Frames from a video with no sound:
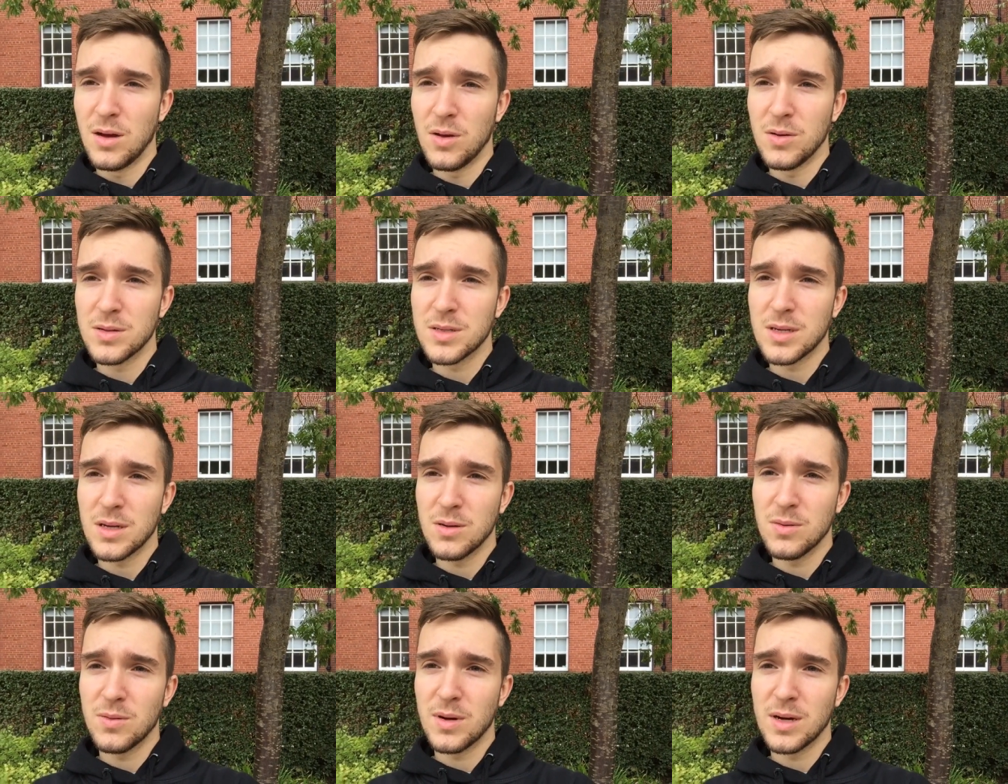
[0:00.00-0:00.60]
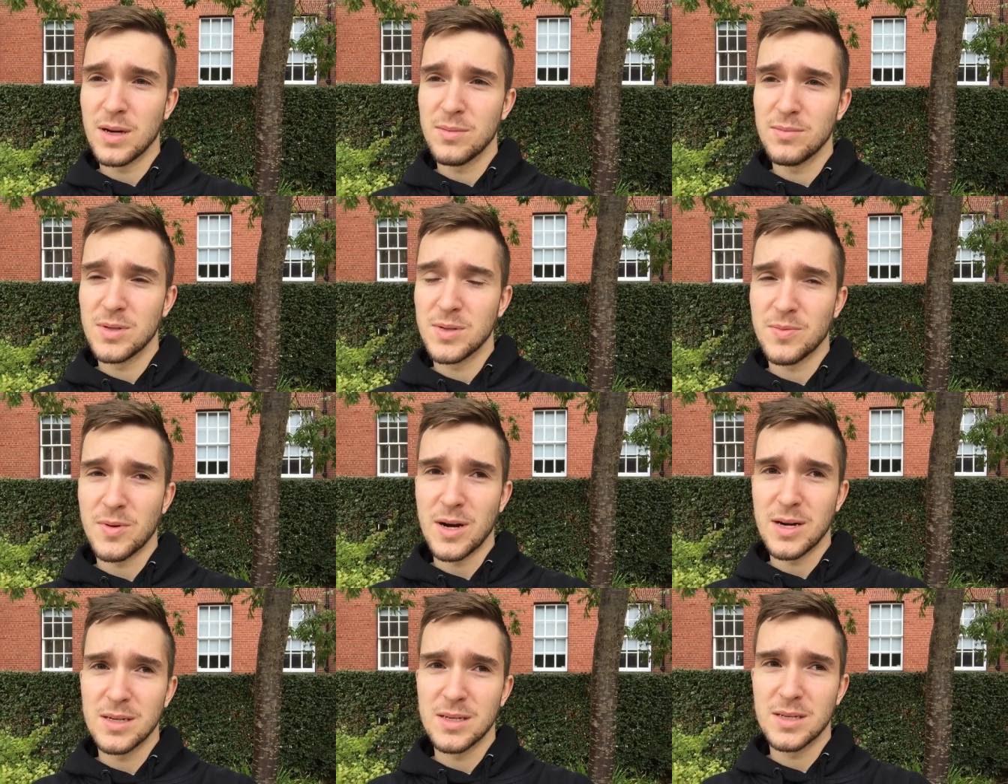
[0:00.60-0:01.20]
Also, when I'm
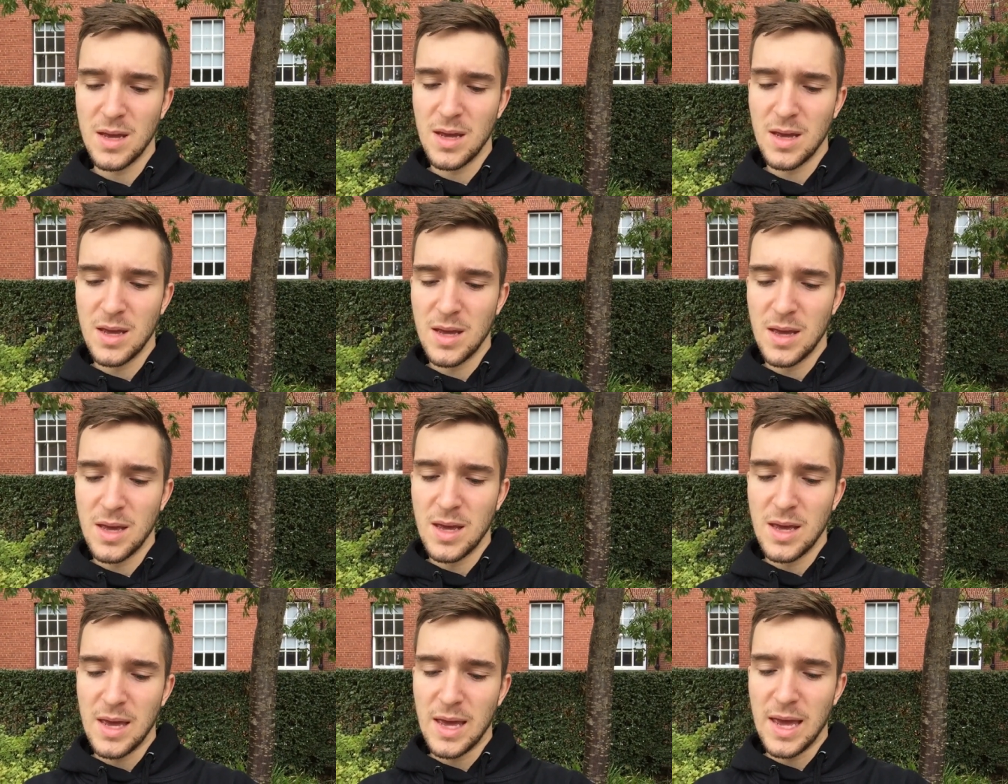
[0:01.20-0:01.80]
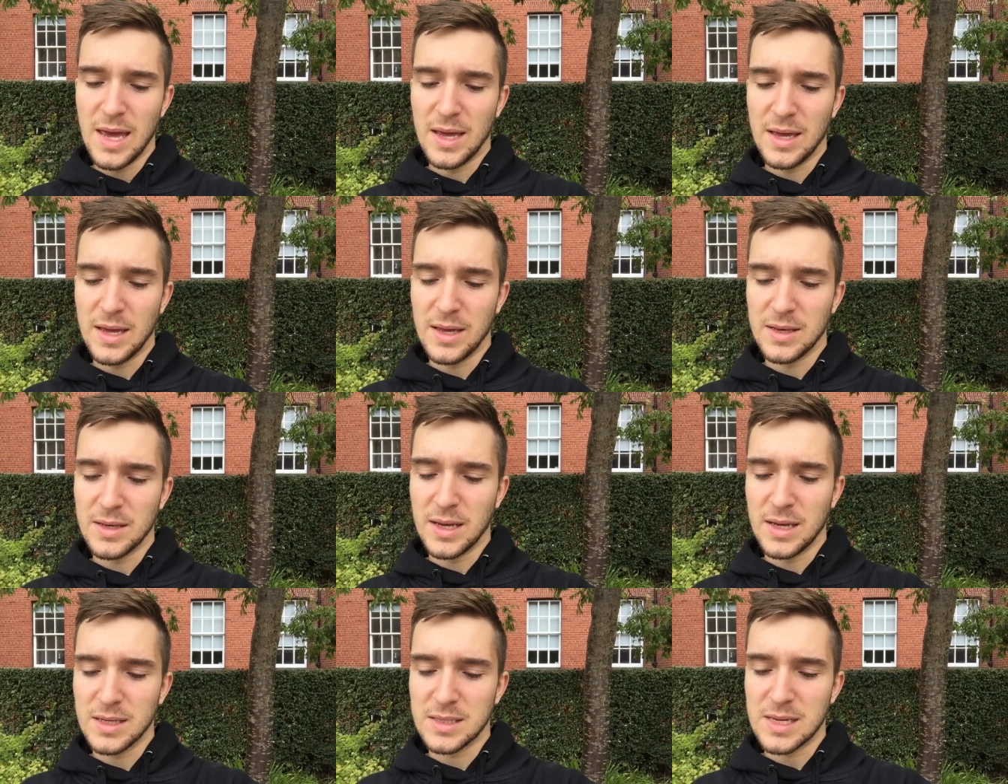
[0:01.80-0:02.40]
depressed, it,
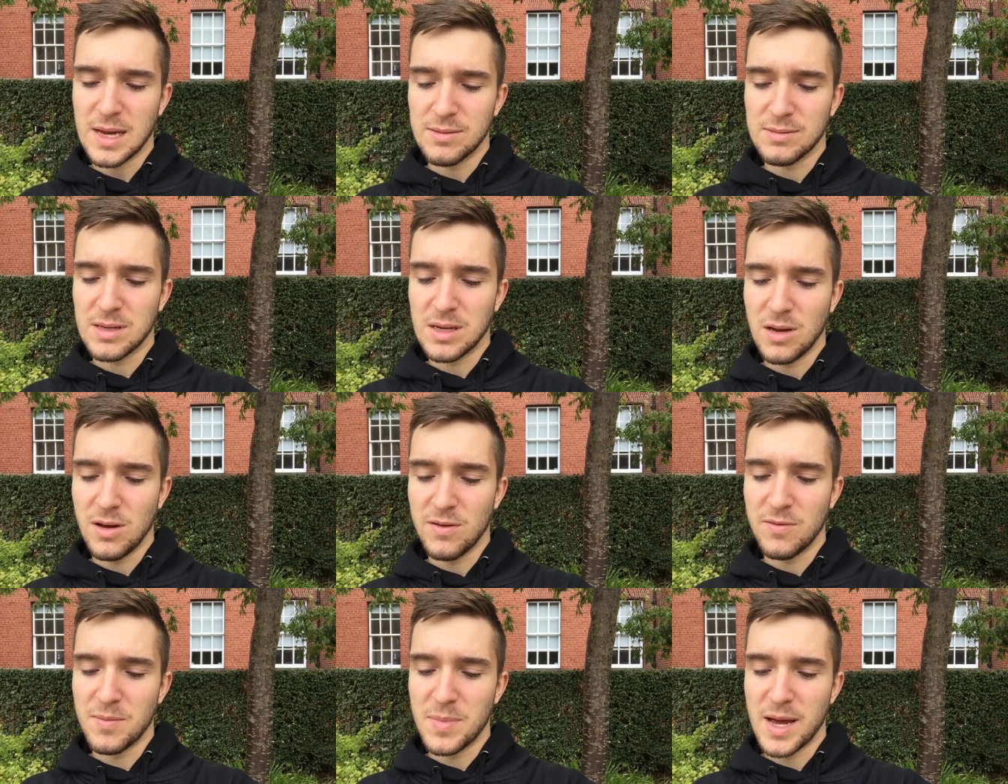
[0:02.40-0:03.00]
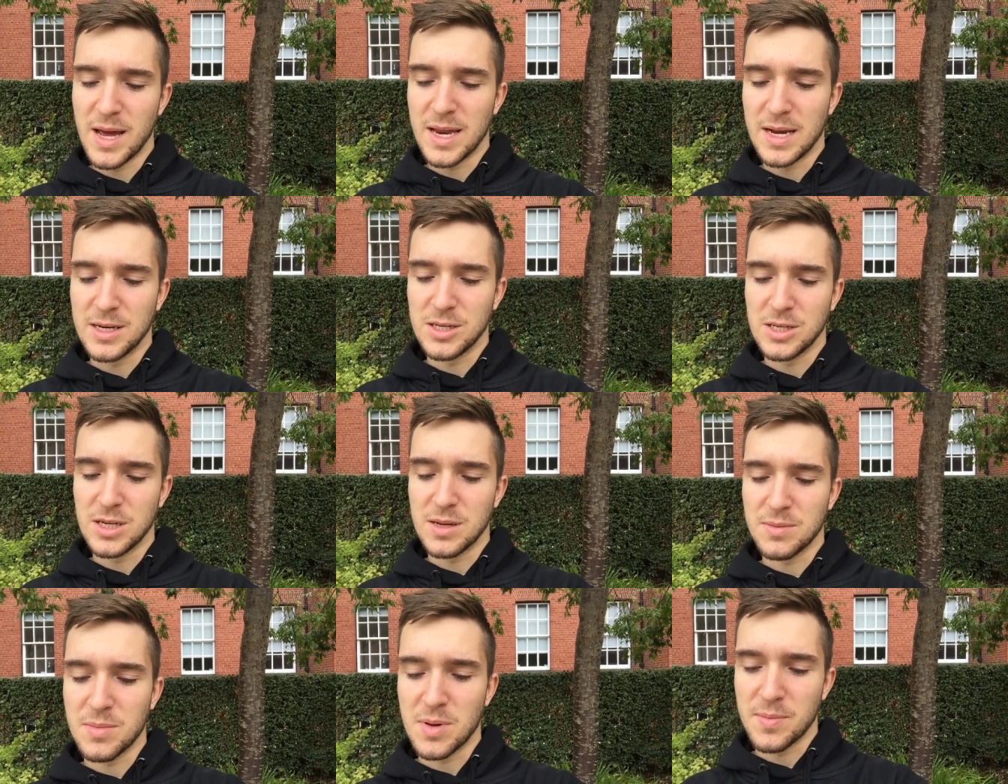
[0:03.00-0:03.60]
it, it saps a lot of my
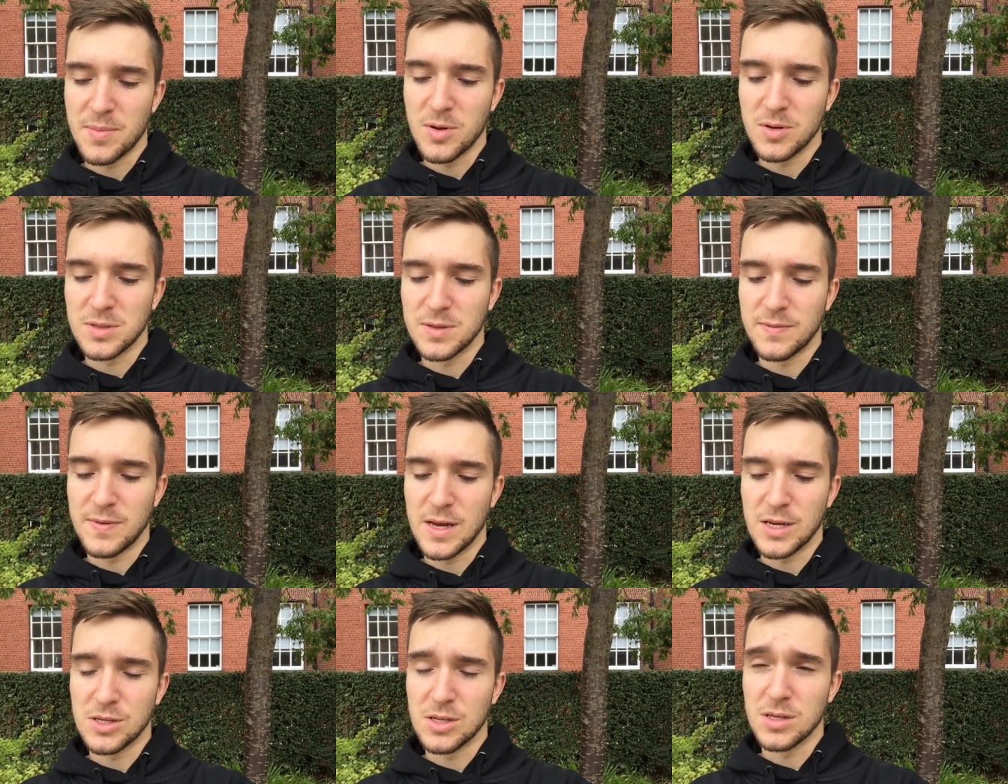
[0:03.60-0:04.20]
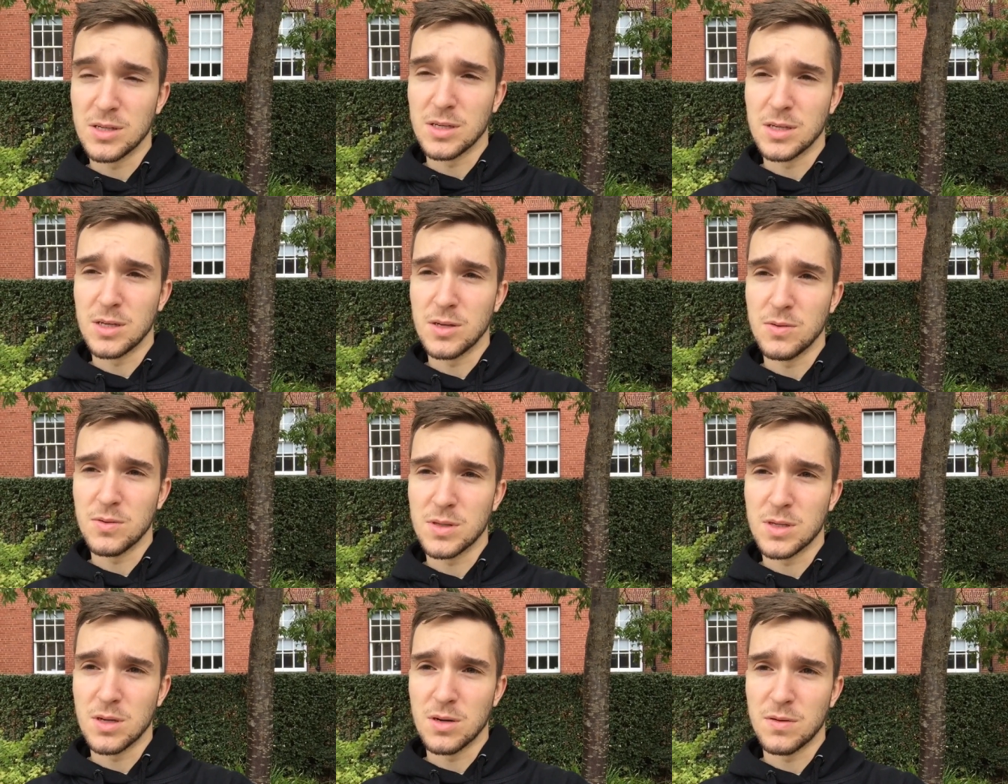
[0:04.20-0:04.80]
energy and my motivation to do
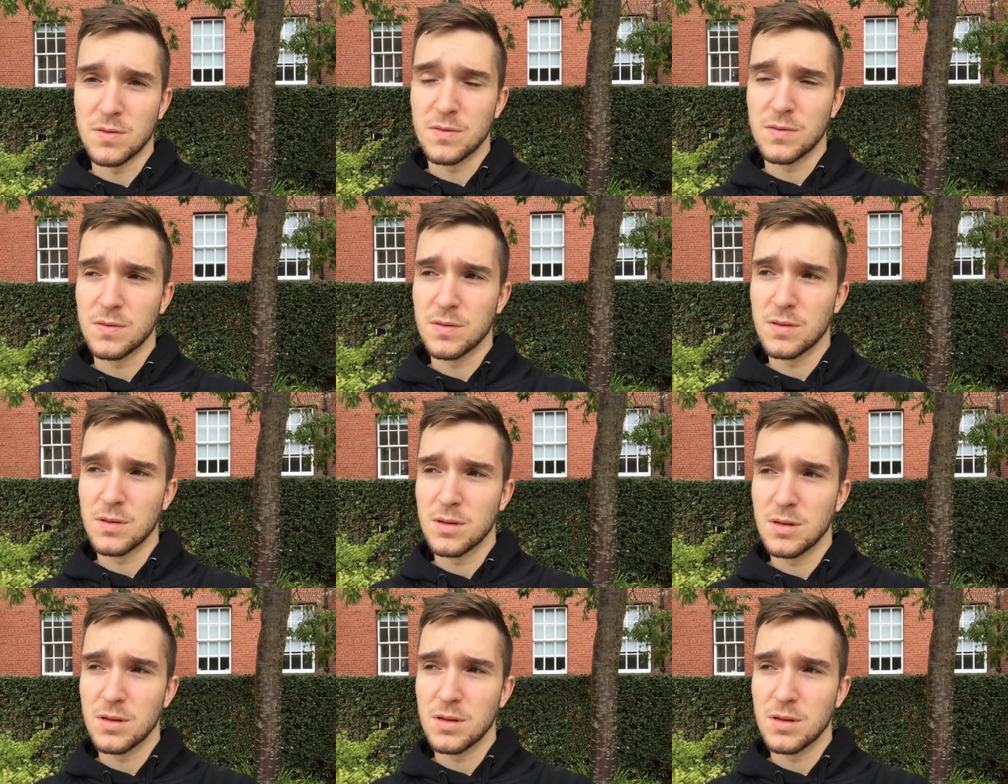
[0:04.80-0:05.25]
stuff.